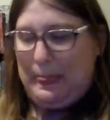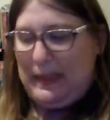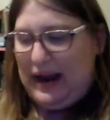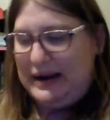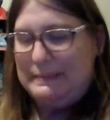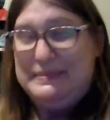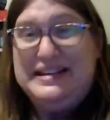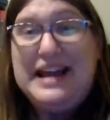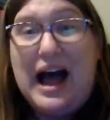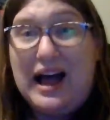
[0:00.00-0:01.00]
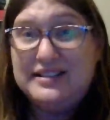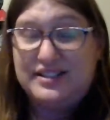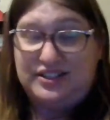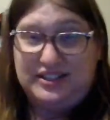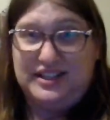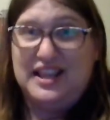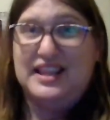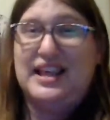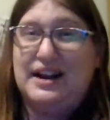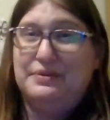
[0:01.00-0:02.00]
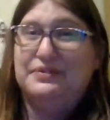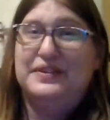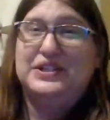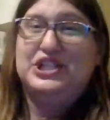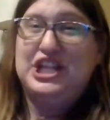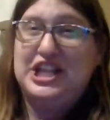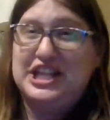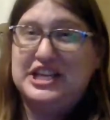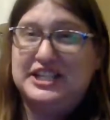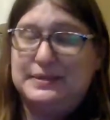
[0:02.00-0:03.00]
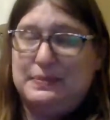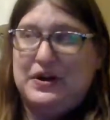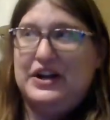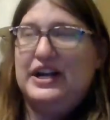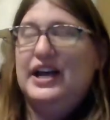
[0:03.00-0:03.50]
I am not certain that I will finish this book.